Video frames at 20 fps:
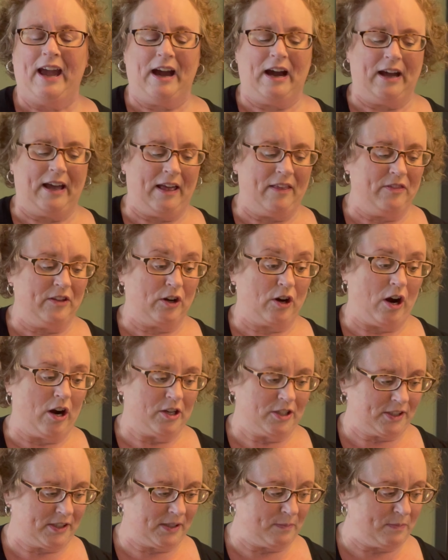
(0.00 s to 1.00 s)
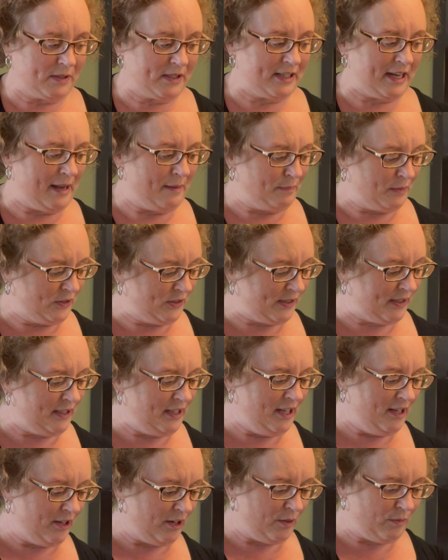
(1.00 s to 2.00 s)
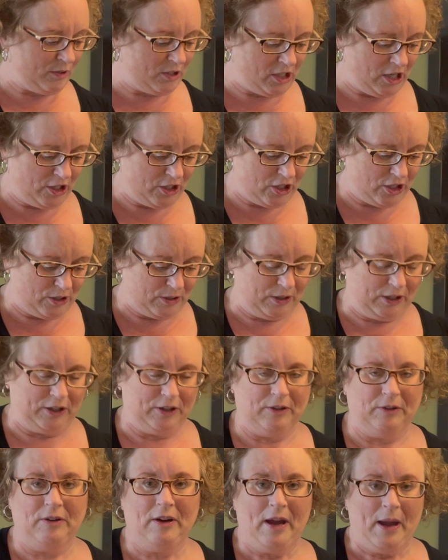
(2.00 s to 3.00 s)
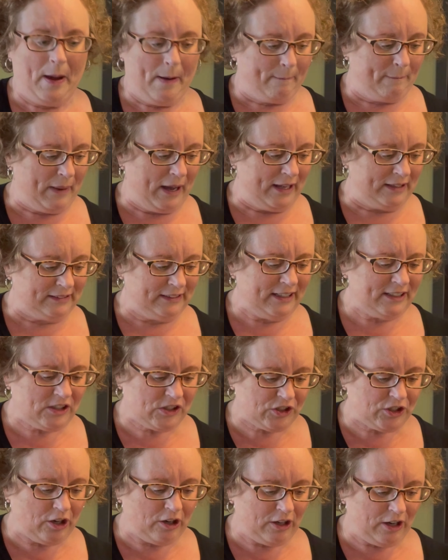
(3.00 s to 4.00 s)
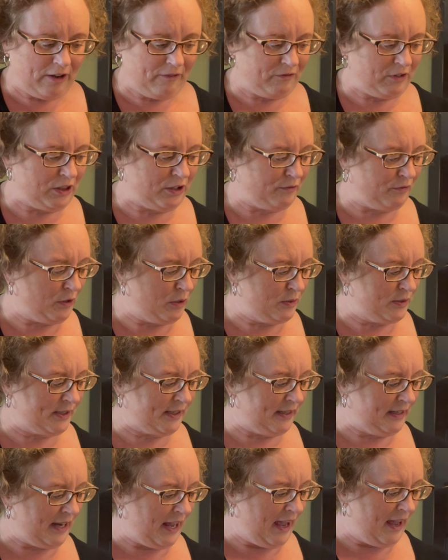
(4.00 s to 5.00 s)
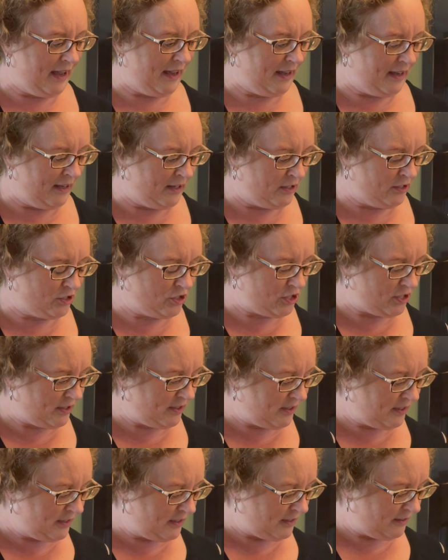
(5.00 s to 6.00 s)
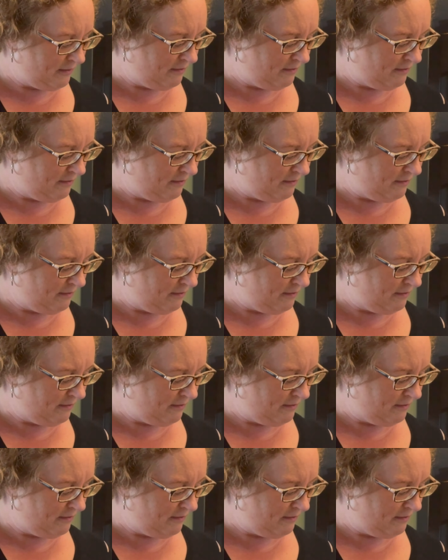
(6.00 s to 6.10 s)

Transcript: And there are some staples in here, which I'll show you. But let's start off with the frozen and just,